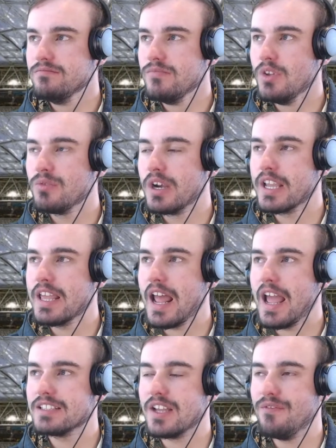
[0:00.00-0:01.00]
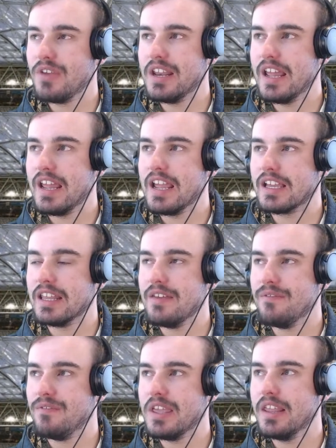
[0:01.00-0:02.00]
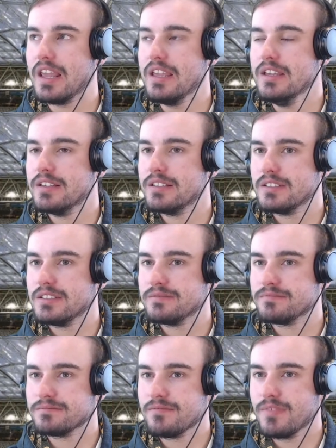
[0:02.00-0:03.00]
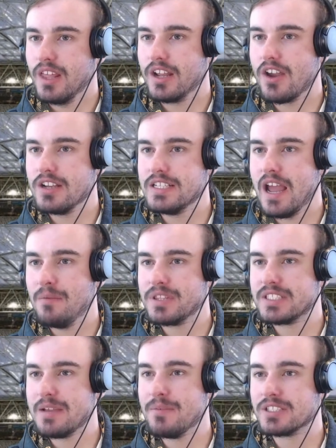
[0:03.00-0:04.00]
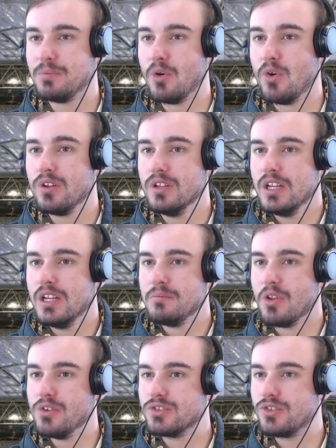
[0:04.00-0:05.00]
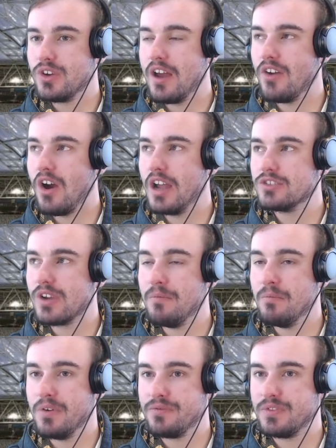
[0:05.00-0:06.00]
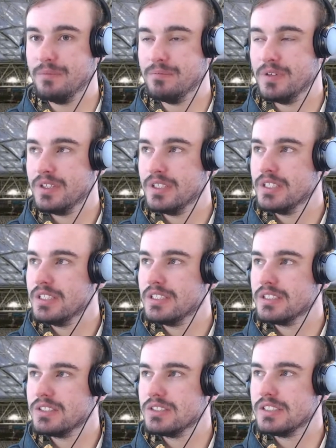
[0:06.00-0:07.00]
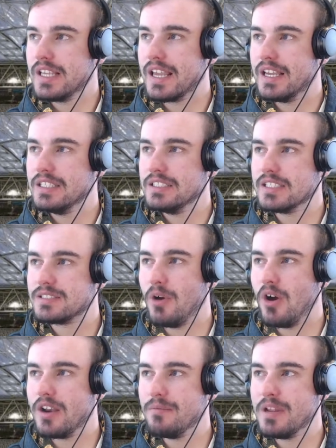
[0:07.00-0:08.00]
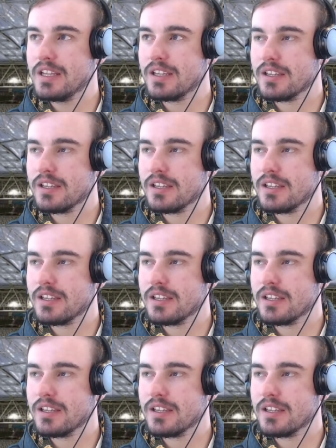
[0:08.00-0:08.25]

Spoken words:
Running it at Tavita Ikanaviri. I go down with the team I support. Blues drown, I drown with them, says Spider Mick.